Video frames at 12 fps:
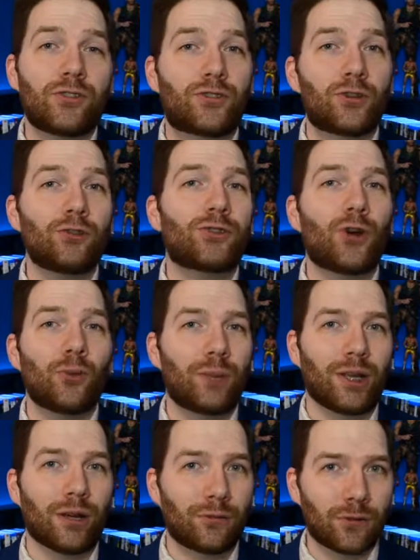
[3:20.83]

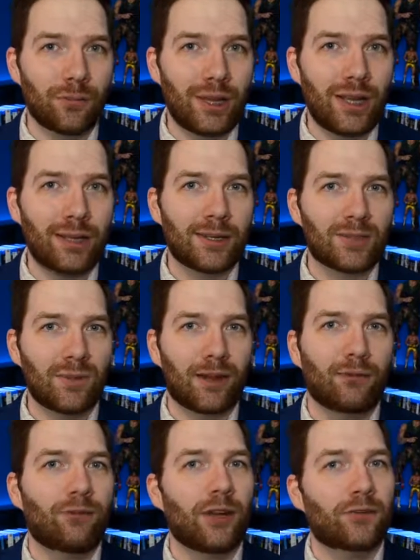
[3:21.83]
Zootopia, for me, is
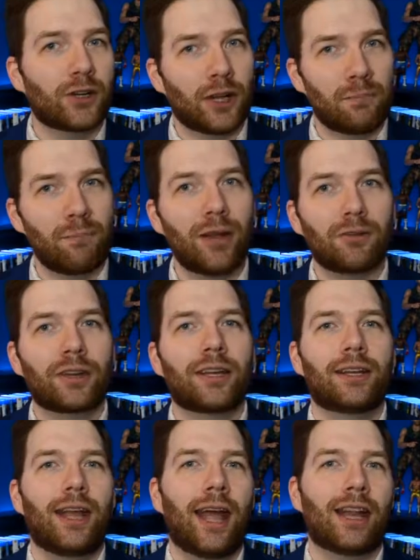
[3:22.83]
my favorite
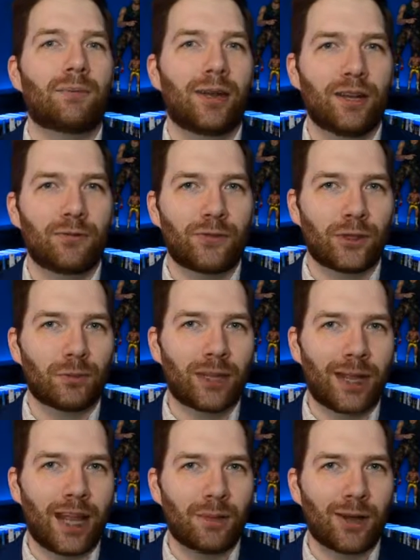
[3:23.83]
American animated film
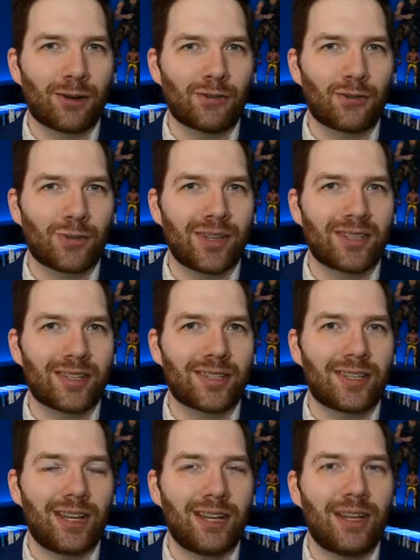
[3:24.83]
that came out in
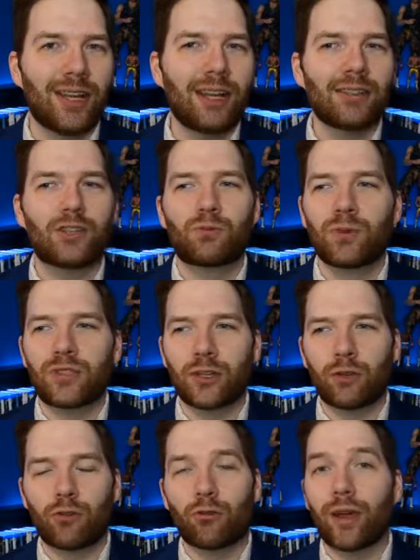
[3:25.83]
2016. This was
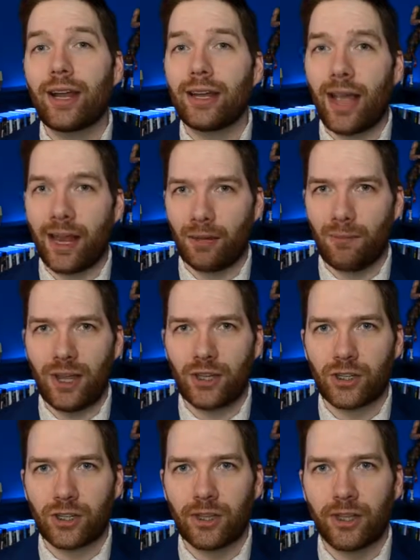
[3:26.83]
a great
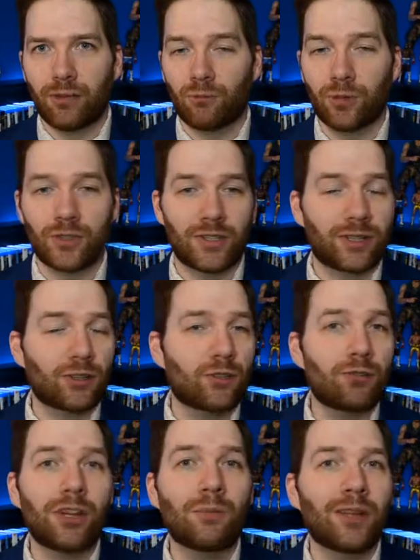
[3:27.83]
animation that was
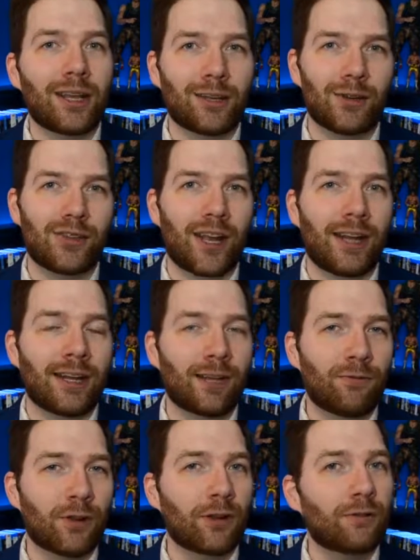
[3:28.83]
extremely entertaining
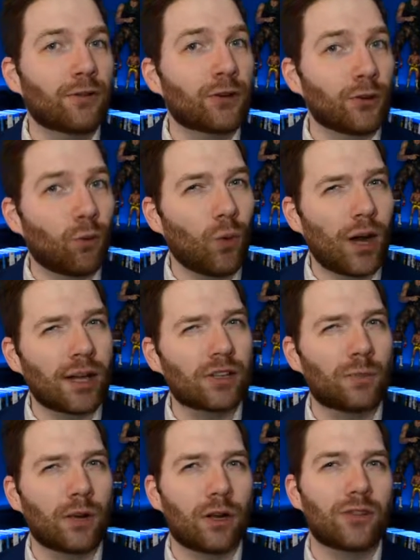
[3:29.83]
and very fun to
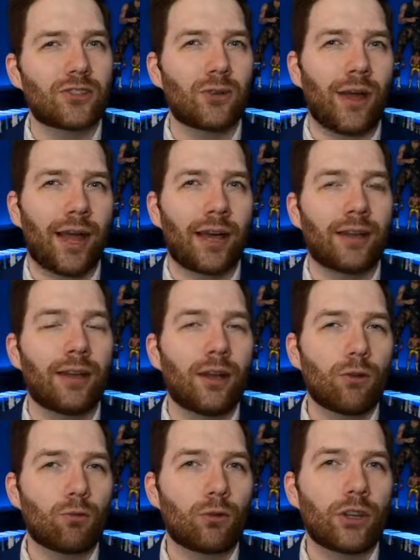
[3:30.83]
watch, but also had
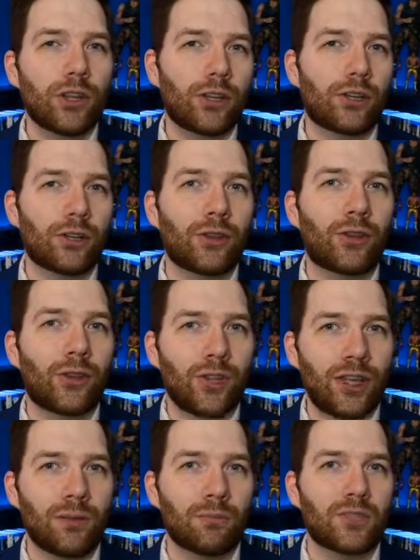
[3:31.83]
really good
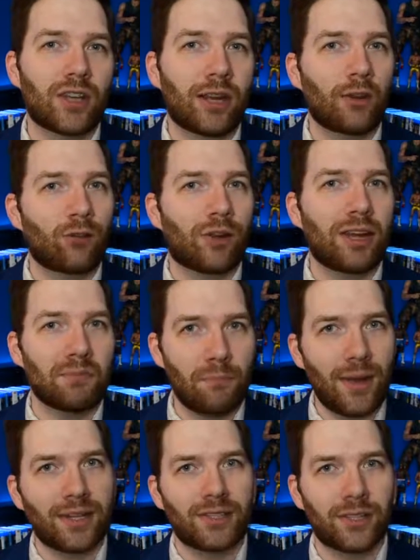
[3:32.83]
themes and a great
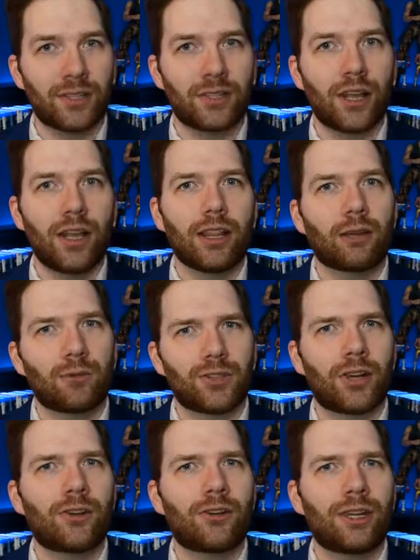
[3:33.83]
message that
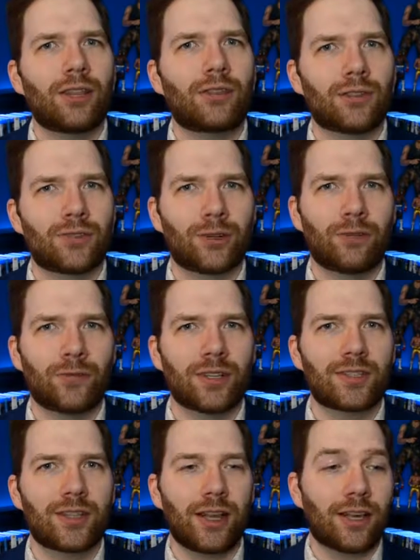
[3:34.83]
was underneath the
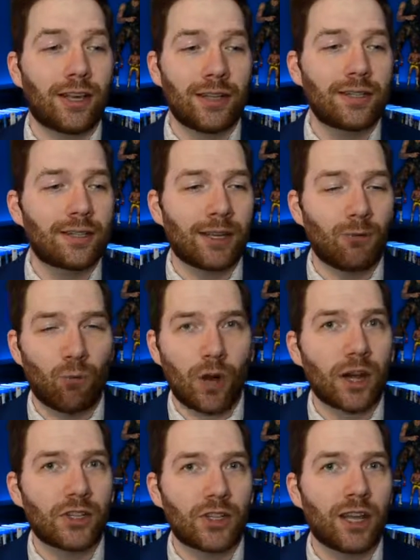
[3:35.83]
surface. And kids can
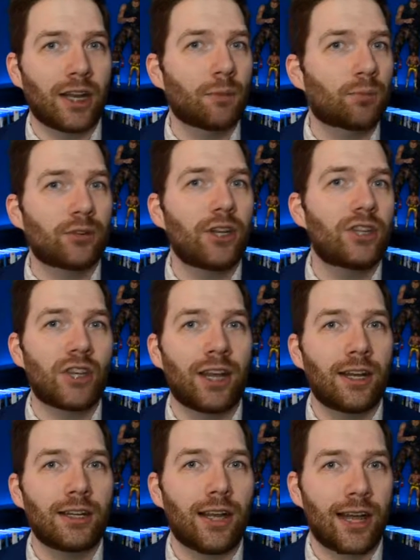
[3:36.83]
watch it and
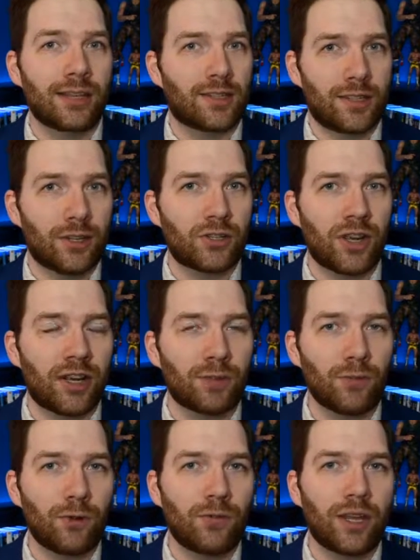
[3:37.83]
appreciate it as an
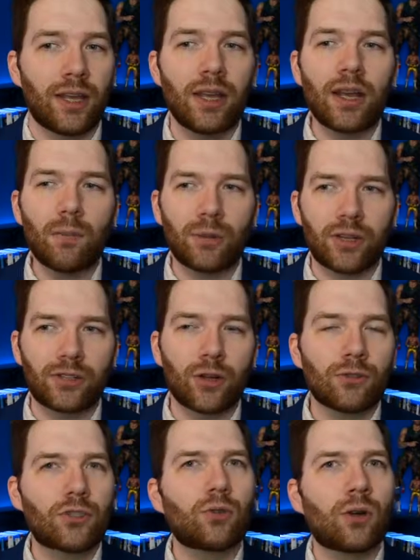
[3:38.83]
entertaining movie, but
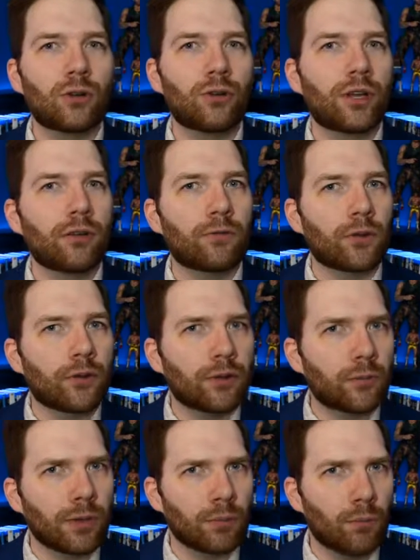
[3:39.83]
adults who are looking for a
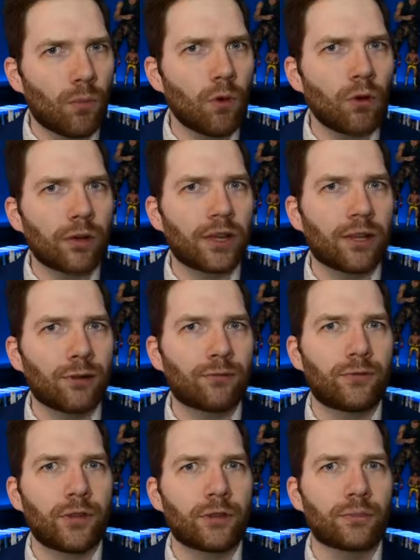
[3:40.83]
little bit more in their
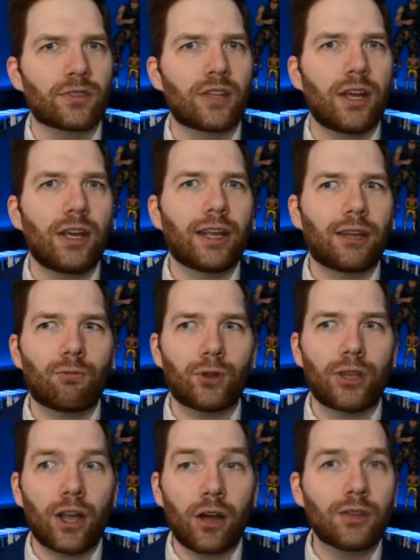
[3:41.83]
films can
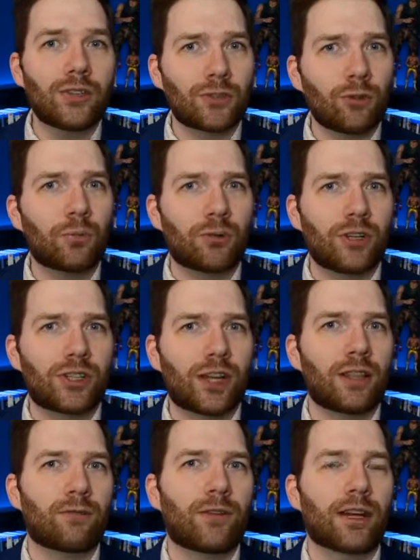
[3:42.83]
really also
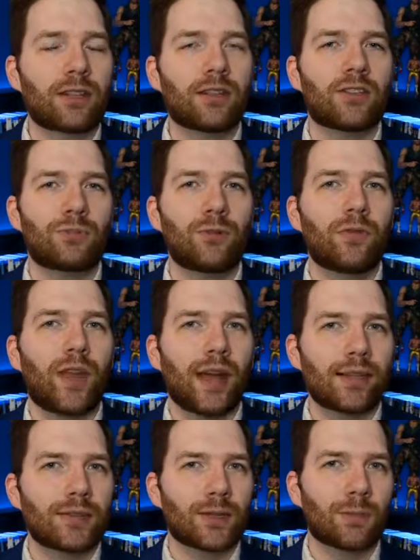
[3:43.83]
appreciate the fact that this movie
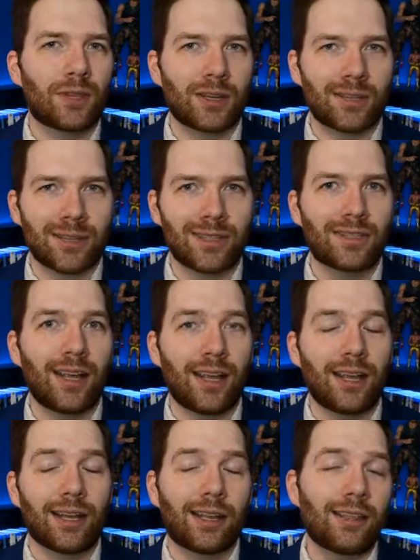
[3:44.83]
had something to
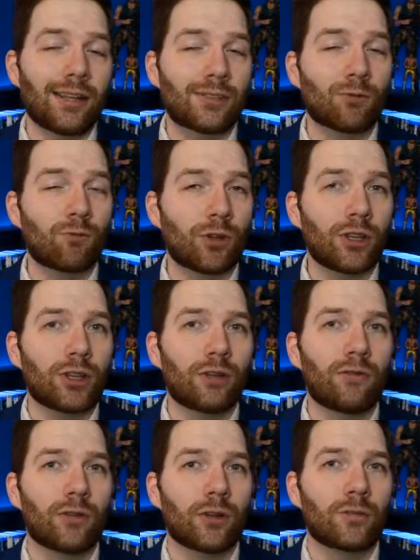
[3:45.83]
say. And I think it's a really
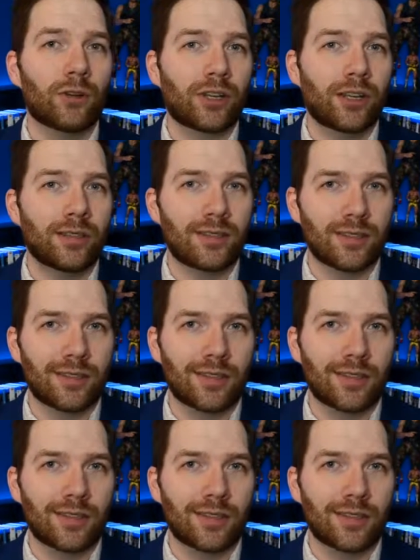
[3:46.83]
good film for kids to